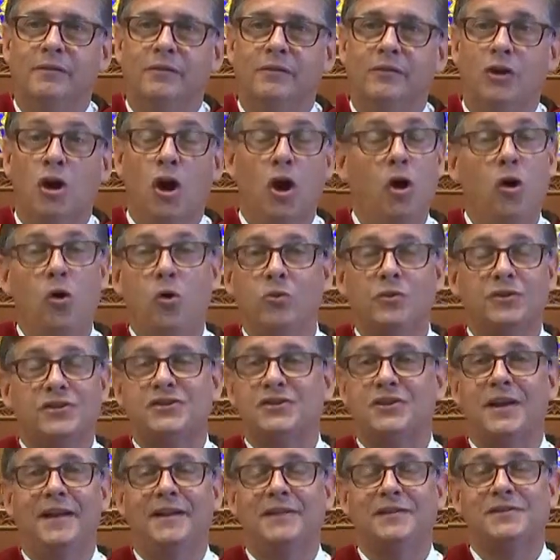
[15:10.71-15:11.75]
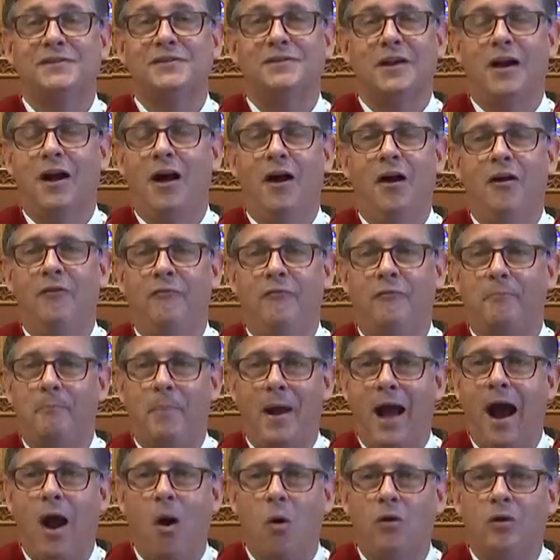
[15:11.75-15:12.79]
no sense of
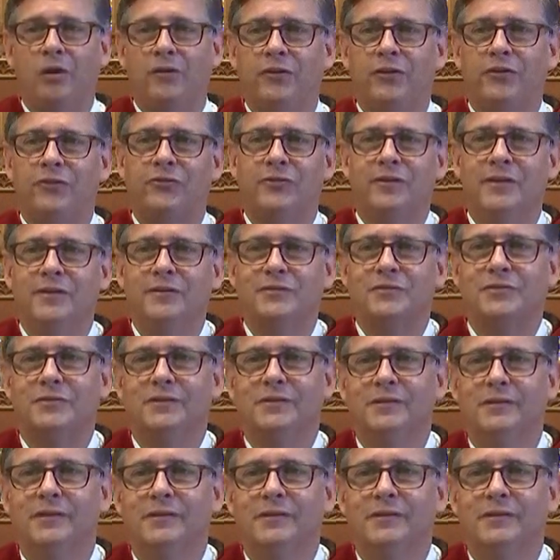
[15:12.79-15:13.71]
powerlessness,